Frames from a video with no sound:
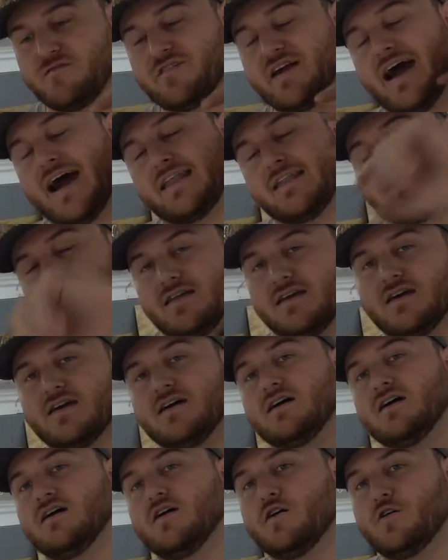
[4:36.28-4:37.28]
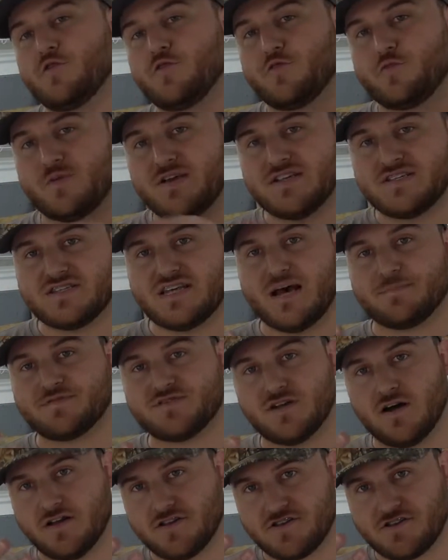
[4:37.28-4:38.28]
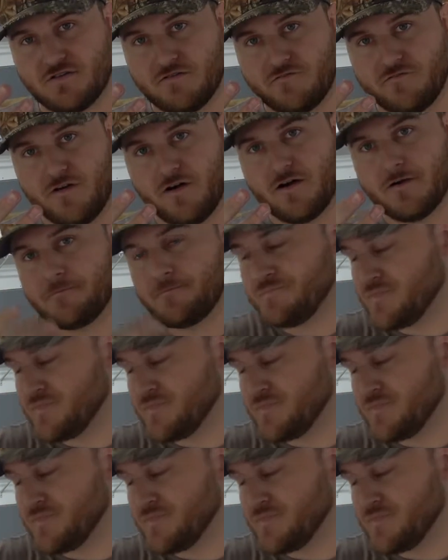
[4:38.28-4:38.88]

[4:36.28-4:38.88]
gotten 3 steps done so far.